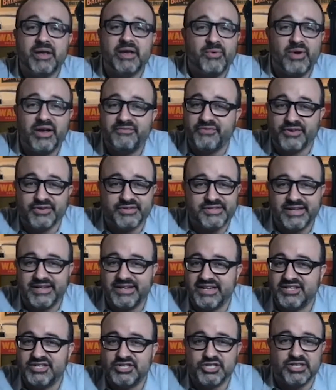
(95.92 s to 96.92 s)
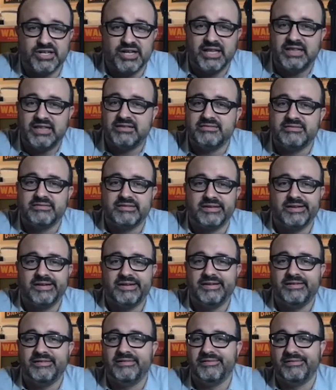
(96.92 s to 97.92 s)
Hemingway first editions
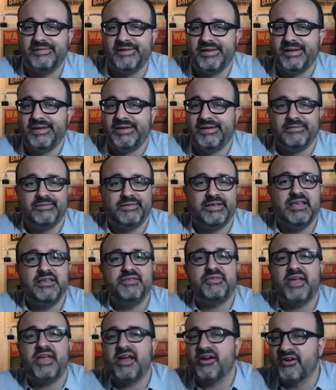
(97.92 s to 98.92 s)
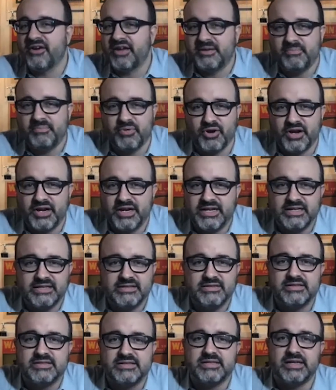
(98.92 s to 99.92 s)
and Keith Haring
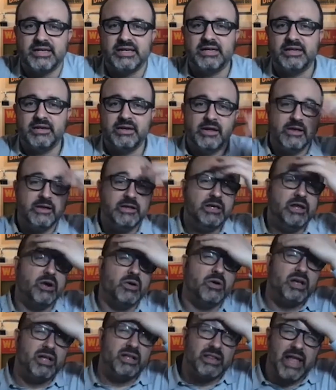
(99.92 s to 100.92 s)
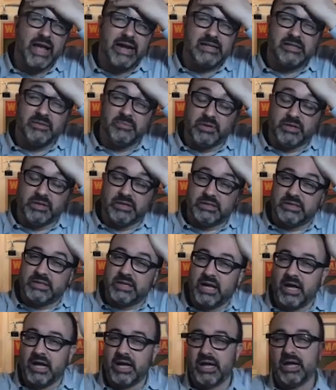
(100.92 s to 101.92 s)
prints and, collectibles
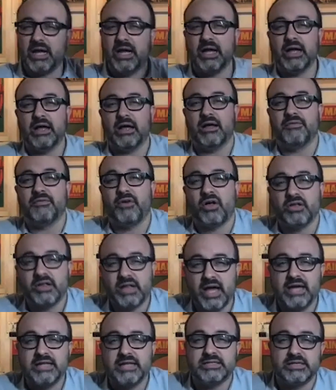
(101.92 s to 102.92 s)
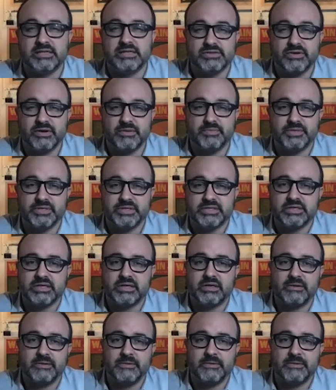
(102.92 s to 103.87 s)
of all kinds of descriptions.